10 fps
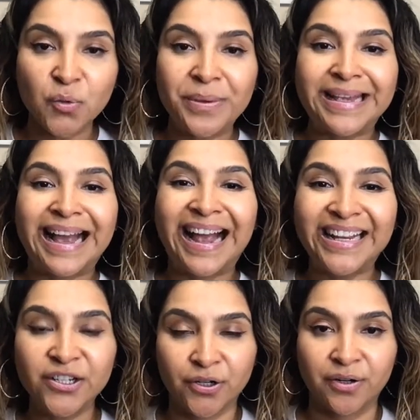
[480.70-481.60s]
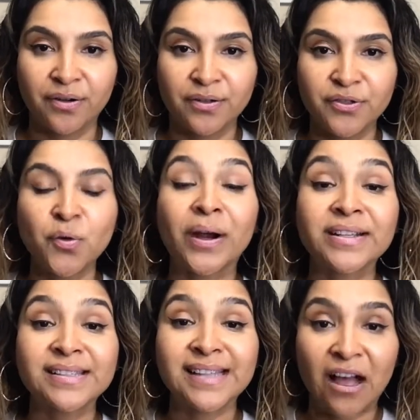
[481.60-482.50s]
to be kinder to
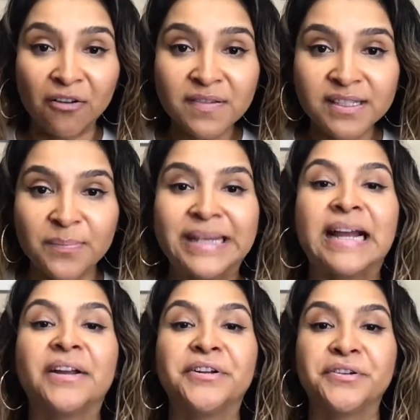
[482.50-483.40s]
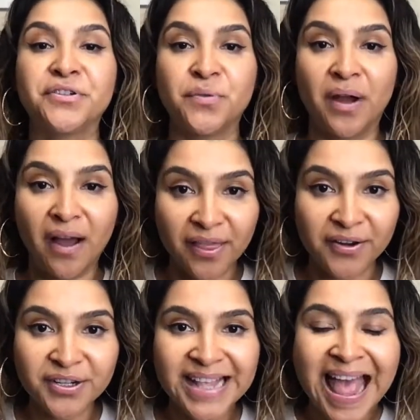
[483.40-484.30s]
ourselves, to be kinder to
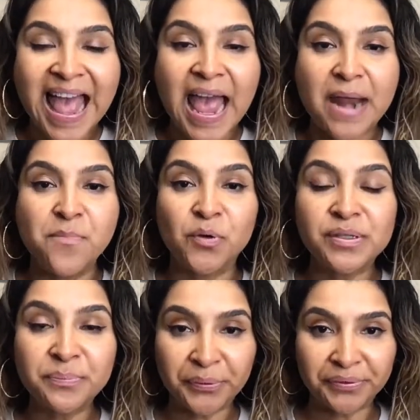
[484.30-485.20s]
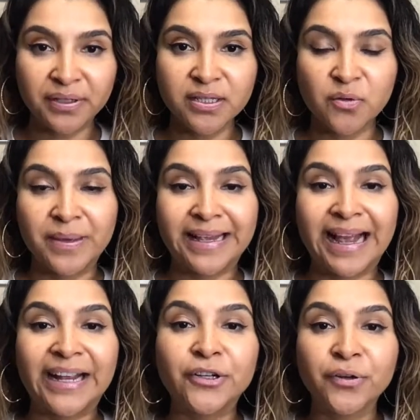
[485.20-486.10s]
others, and most importantly, to be
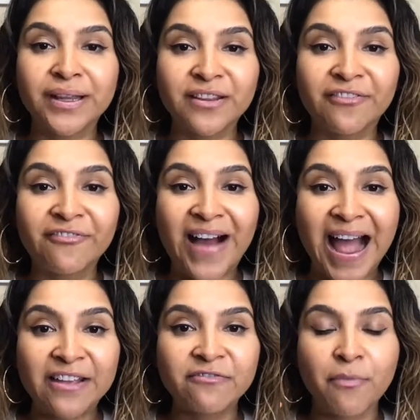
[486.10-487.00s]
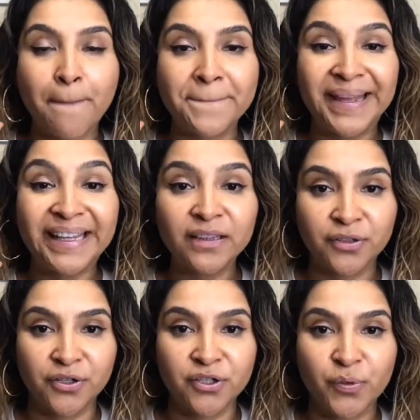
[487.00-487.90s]
kinder in the five
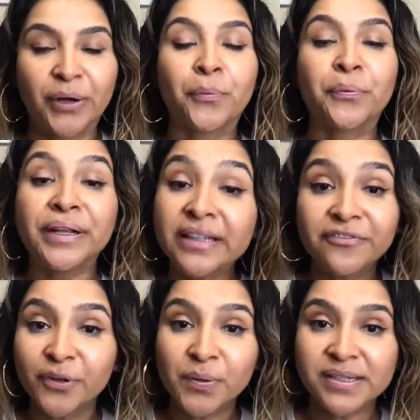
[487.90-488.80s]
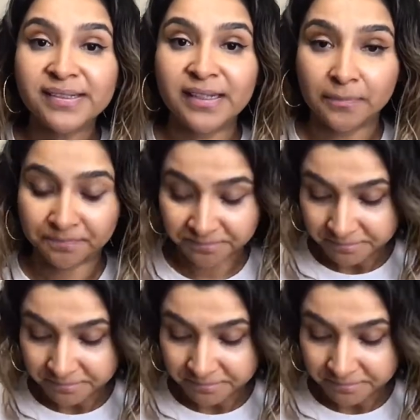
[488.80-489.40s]
pillars. We are really focusing